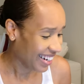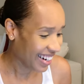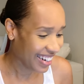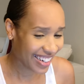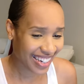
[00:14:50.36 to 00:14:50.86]

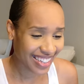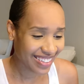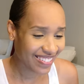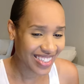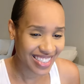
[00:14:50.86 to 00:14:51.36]
all right,
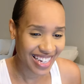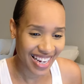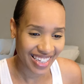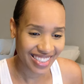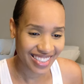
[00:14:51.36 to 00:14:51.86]
what's
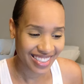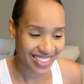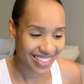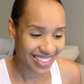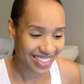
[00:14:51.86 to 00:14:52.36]
next?
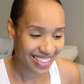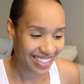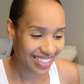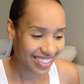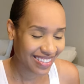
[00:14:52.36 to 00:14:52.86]

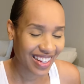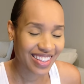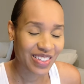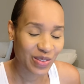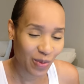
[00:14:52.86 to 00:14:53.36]
You're like,
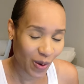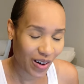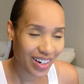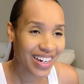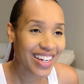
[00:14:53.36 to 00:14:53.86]
there's
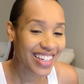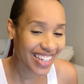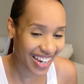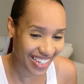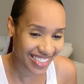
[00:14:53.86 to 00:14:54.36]
more?
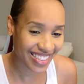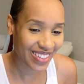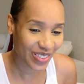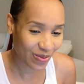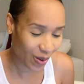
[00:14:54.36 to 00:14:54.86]
Yes,
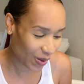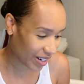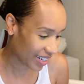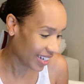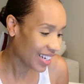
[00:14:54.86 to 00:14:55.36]
there's
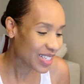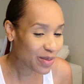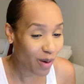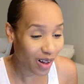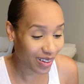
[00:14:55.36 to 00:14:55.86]
more.
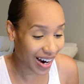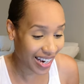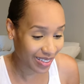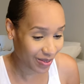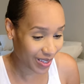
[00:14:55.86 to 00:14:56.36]
Smaller
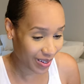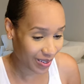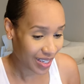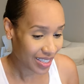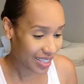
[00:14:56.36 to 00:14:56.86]
items though,
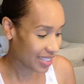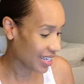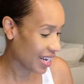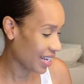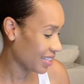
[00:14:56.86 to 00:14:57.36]
such
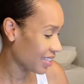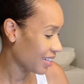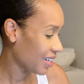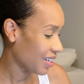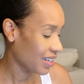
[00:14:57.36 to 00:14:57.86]
as
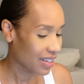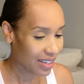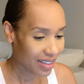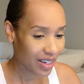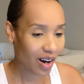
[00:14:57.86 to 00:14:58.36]

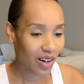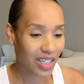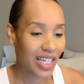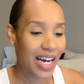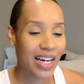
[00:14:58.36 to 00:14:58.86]
the all
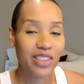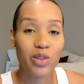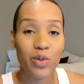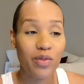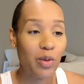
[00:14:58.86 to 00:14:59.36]
clad
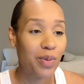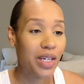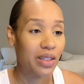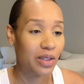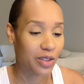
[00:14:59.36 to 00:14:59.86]
swivel
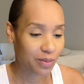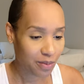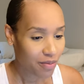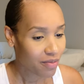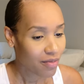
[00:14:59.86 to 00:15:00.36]
peeler.
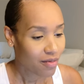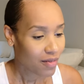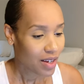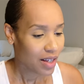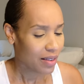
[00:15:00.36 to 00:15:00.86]

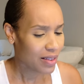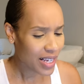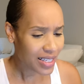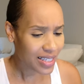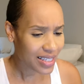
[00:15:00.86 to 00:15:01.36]

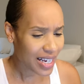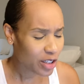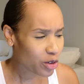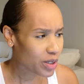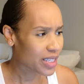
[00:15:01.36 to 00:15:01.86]
This is
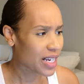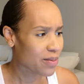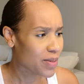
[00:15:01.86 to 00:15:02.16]
interesting